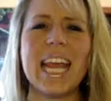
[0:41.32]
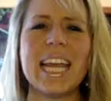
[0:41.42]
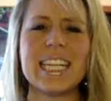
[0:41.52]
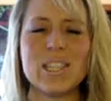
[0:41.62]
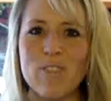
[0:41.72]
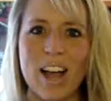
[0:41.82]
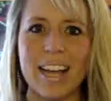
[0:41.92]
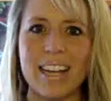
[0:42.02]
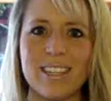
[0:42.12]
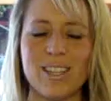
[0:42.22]
It is
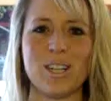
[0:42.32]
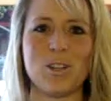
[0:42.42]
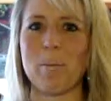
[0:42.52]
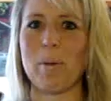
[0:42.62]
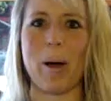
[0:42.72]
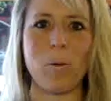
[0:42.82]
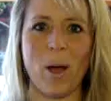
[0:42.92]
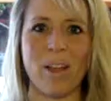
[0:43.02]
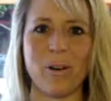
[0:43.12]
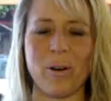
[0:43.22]
fun to teach them about
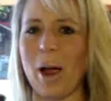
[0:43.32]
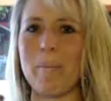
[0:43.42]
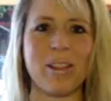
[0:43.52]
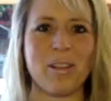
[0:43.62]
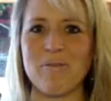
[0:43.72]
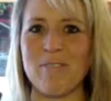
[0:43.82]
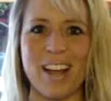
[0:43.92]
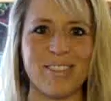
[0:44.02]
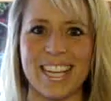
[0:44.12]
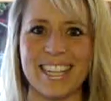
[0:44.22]
weather, about their
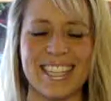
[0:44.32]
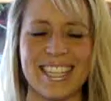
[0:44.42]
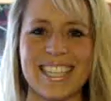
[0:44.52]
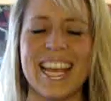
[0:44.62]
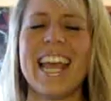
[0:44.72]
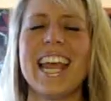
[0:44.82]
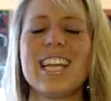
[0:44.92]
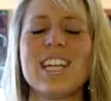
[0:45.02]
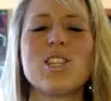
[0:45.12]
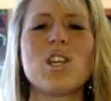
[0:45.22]
five senses.
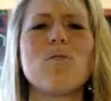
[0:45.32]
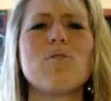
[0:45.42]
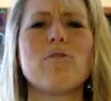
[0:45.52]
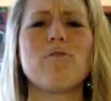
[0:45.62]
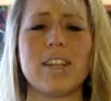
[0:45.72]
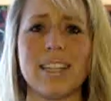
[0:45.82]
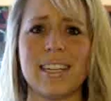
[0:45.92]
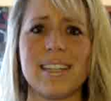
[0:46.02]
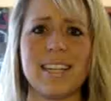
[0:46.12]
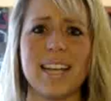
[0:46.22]
It is so
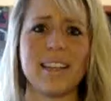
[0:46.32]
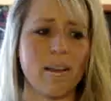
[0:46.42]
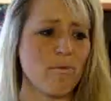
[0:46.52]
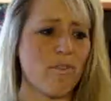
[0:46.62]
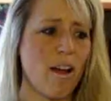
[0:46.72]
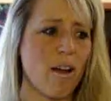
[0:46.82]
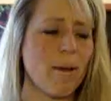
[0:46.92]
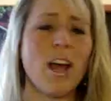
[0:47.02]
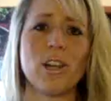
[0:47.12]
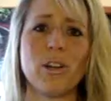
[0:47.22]
fulfilling to take them from
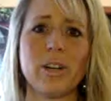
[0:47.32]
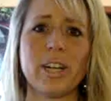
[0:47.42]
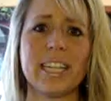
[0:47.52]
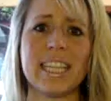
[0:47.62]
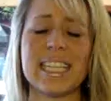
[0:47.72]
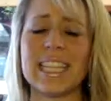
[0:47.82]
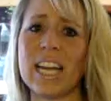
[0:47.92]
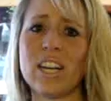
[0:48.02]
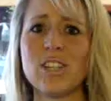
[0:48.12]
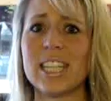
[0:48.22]
learning the
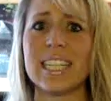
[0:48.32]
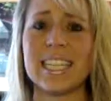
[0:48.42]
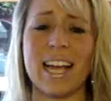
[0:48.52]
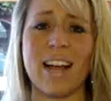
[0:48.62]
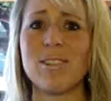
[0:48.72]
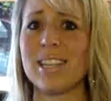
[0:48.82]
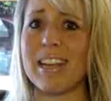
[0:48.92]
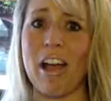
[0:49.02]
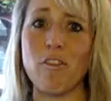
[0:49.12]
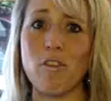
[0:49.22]
letters of the sounds of
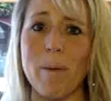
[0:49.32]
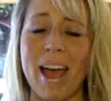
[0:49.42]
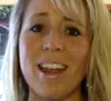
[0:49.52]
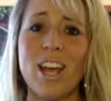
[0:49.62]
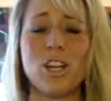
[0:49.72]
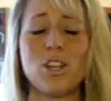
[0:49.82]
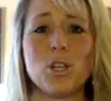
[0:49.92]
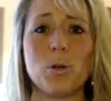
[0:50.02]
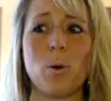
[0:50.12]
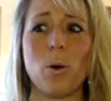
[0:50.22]
the alphabet
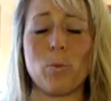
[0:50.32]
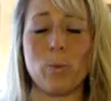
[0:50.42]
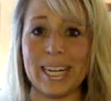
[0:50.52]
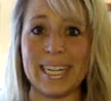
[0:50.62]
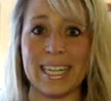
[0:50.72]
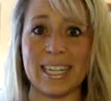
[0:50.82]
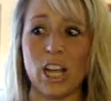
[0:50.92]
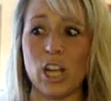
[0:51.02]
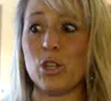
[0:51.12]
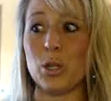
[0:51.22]
to reading,
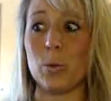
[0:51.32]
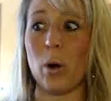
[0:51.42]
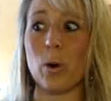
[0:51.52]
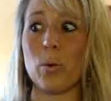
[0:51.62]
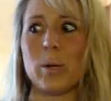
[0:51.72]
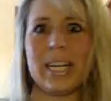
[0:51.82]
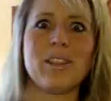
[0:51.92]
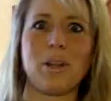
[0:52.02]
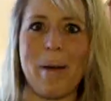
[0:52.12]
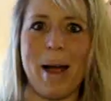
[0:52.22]
to
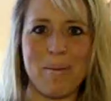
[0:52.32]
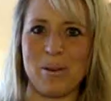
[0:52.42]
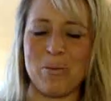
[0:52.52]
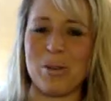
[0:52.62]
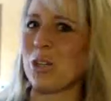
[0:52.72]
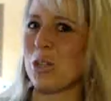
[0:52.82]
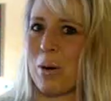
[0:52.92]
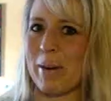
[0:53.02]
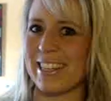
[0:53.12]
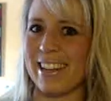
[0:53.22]
reading their Bible, which is
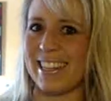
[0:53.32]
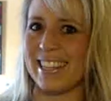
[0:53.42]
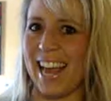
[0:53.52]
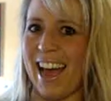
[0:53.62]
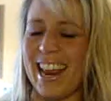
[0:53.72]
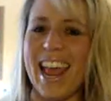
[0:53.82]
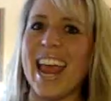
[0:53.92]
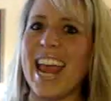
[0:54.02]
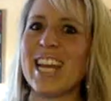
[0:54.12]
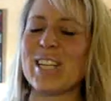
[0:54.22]
where my son is at.
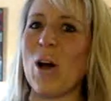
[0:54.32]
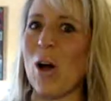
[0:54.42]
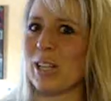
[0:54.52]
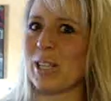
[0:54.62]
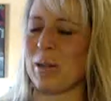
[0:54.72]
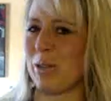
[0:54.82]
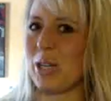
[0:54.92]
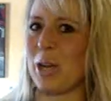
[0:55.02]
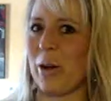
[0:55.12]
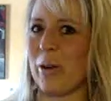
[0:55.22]
It is awesome
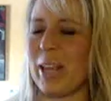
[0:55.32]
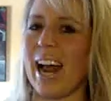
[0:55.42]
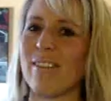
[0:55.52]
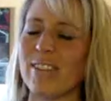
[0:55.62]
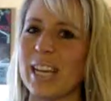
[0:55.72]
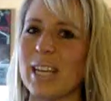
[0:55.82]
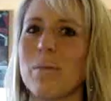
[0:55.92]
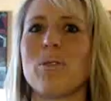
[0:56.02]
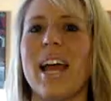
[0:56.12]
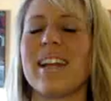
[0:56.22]
to know that I've taken
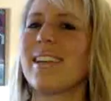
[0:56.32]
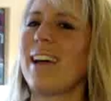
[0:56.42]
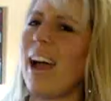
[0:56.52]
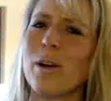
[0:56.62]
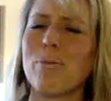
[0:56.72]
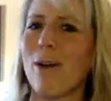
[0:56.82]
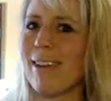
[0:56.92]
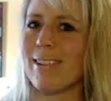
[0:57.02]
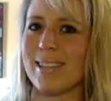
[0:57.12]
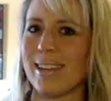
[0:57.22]
him through that entire
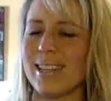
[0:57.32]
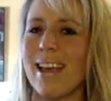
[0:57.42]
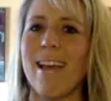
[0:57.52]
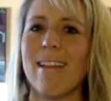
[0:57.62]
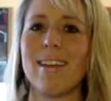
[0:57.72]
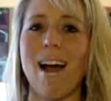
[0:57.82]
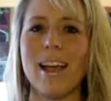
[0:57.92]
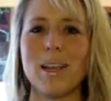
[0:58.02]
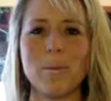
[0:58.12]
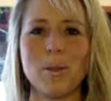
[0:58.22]
process, that
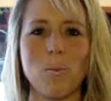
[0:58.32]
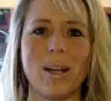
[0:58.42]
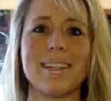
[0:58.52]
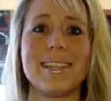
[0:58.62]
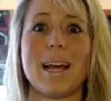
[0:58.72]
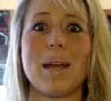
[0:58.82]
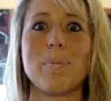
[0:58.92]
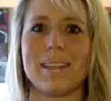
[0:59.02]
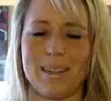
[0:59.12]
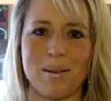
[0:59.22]
I am the one
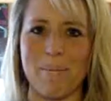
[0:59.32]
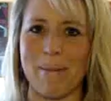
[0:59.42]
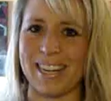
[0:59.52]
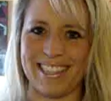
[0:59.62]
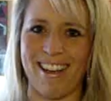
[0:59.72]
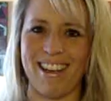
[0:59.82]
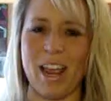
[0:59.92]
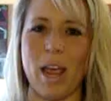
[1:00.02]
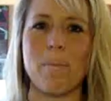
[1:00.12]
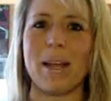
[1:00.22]
discipling my son
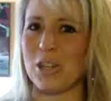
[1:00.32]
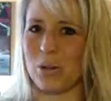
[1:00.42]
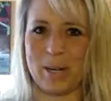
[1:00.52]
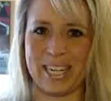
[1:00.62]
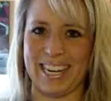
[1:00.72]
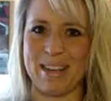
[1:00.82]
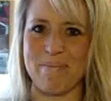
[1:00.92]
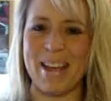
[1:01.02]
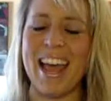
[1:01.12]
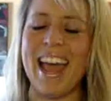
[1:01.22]
and mentoring him.